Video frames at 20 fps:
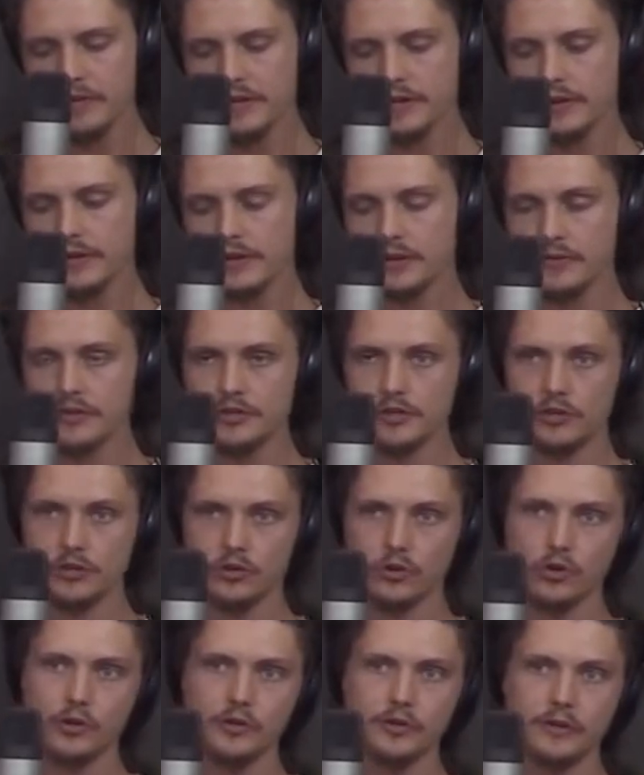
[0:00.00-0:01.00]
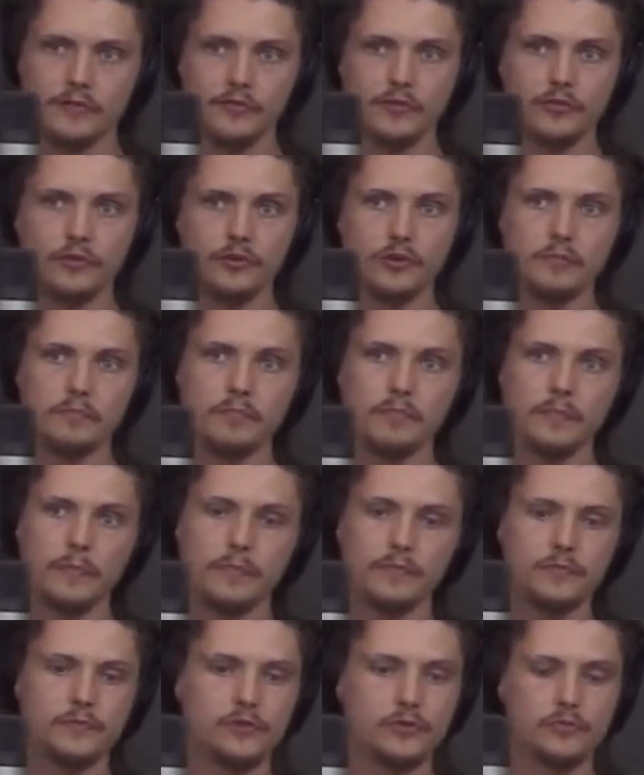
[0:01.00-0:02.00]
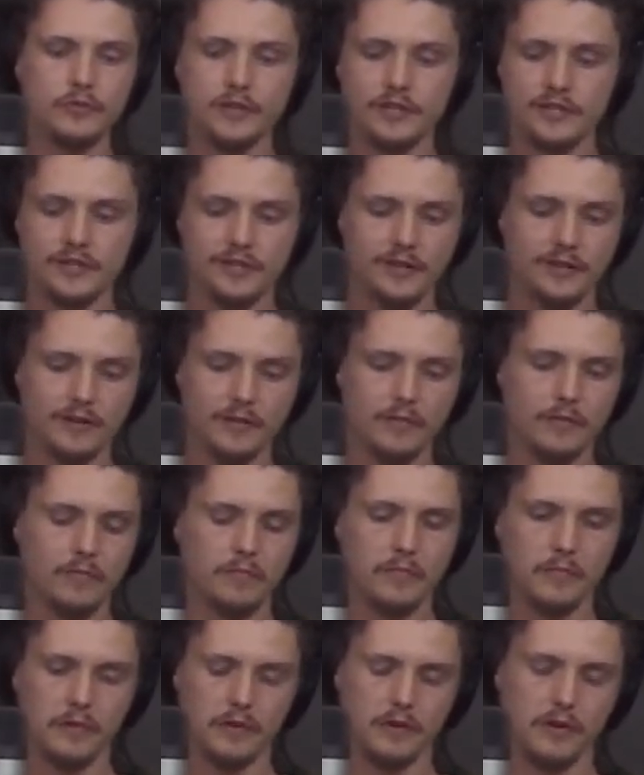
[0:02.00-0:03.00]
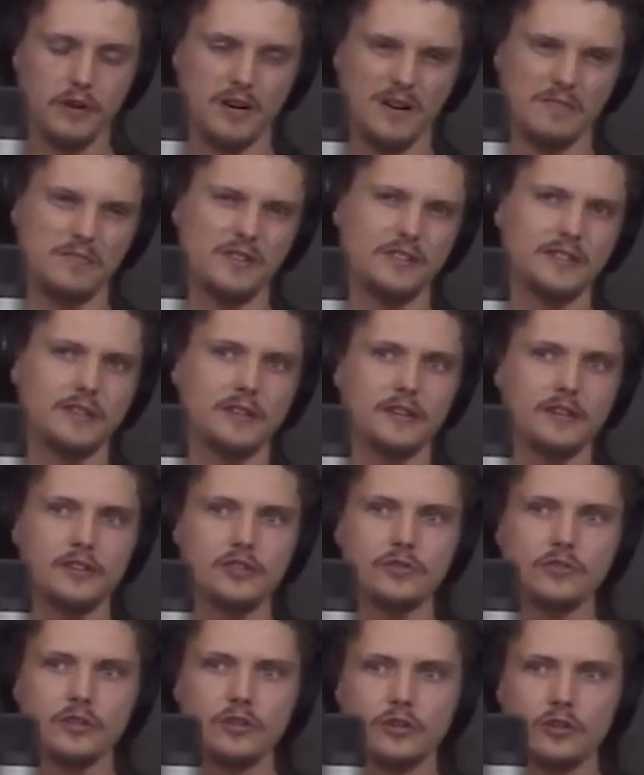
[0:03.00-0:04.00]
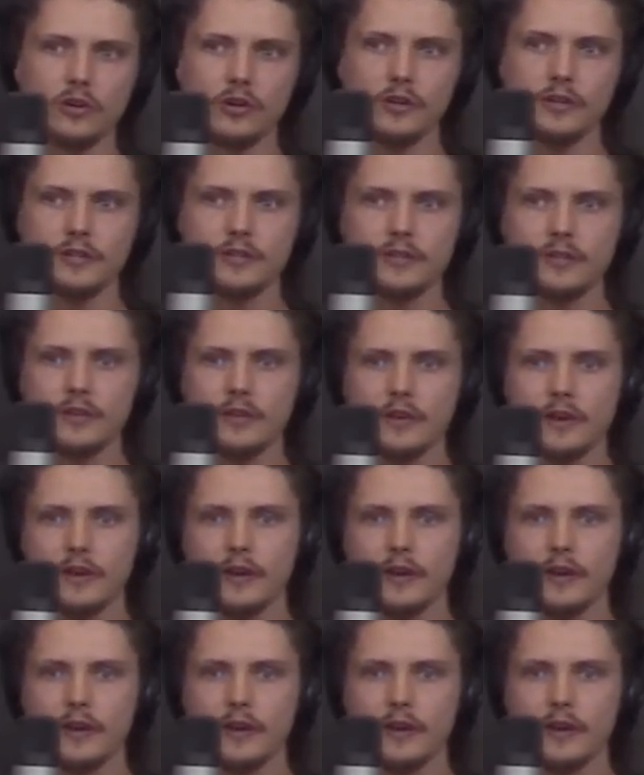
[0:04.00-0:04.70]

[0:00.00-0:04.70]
being goes to the corner of the room, to this cupboard, I guess you can call it,